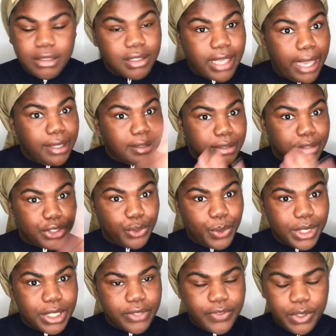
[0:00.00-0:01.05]
Kaylin, 2
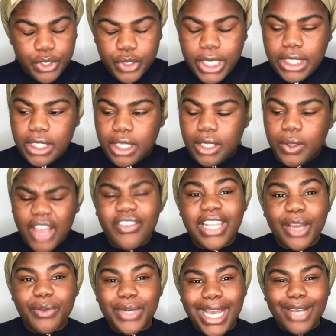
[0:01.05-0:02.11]
weeks in the future, hello. I feel
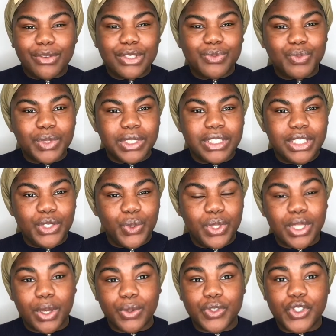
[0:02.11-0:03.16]
like when I was just doing
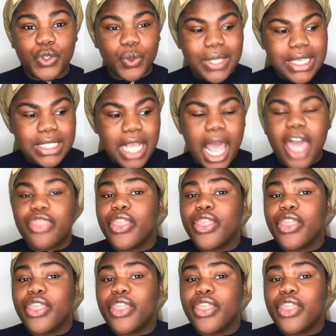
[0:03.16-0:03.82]
those twists,